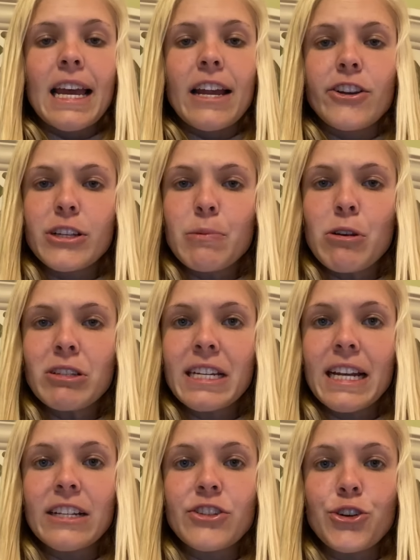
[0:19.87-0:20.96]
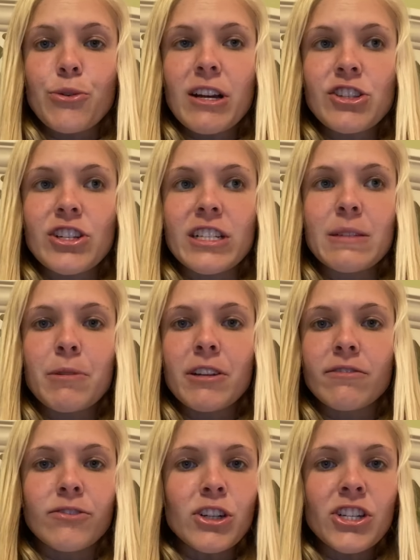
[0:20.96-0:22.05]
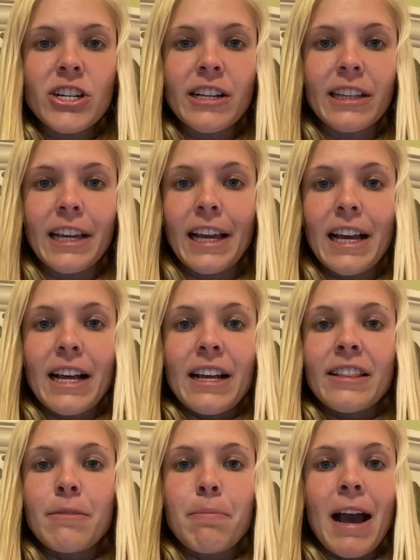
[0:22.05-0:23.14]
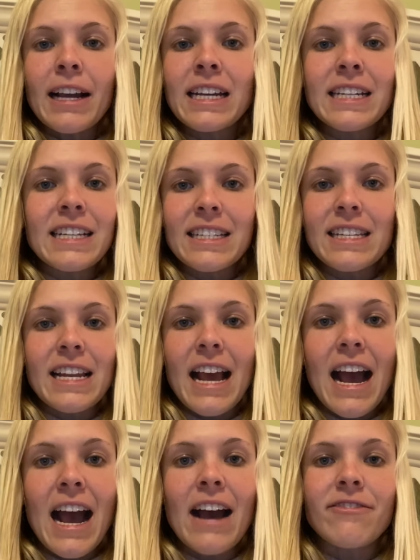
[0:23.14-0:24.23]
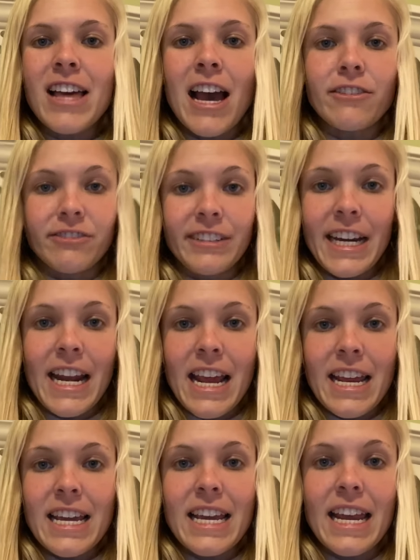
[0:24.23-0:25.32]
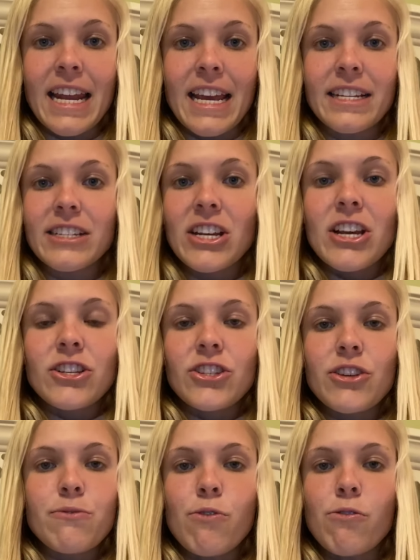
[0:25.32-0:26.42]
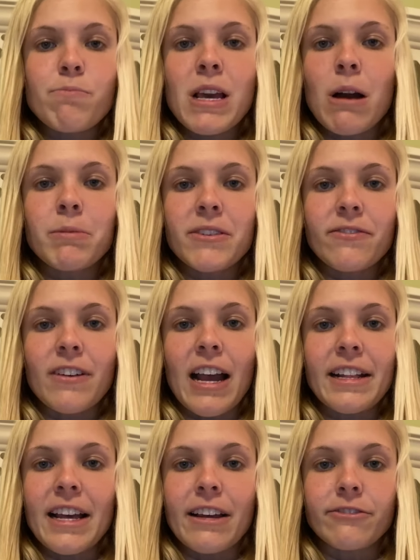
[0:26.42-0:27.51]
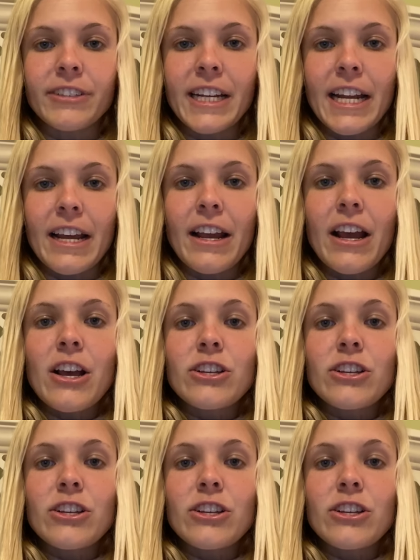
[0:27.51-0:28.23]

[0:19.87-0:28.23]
And you're supposed to answer questions, but unfortunately, the packet doesn't have that reading in it, so you won't be able to find that reading.